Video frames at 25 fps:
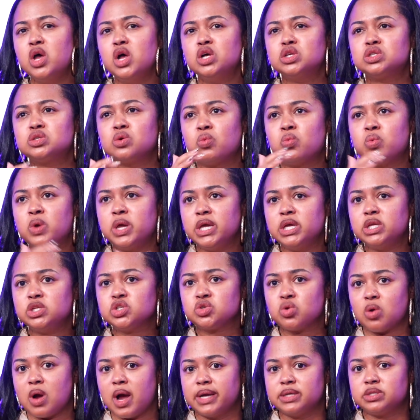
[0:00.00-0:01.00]
So we
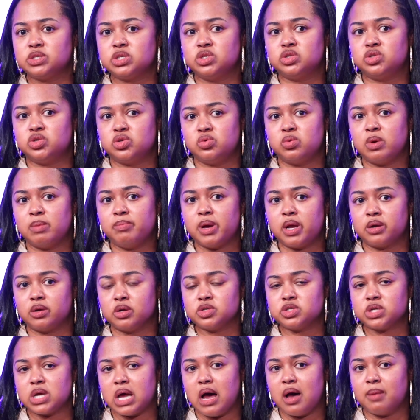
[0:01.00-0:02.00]
tried to do a better
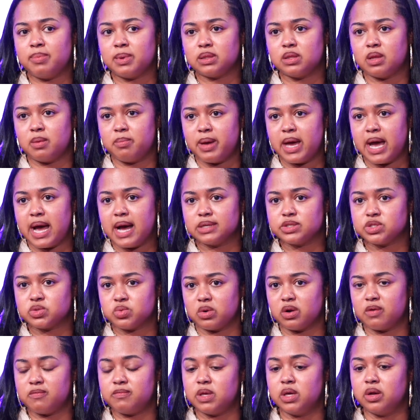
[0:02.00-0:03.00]
job in the past
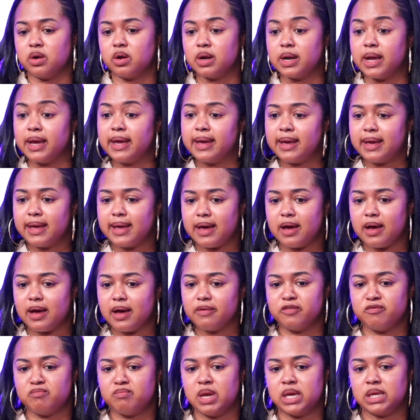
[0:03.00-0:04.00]
sort of year and a half
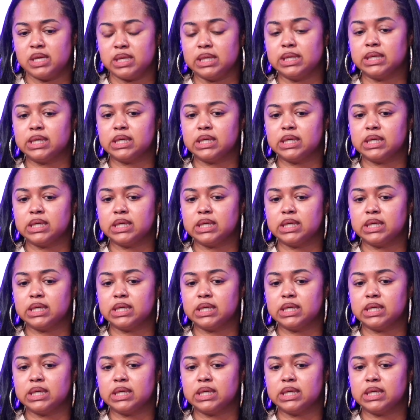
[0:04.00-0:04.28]
of making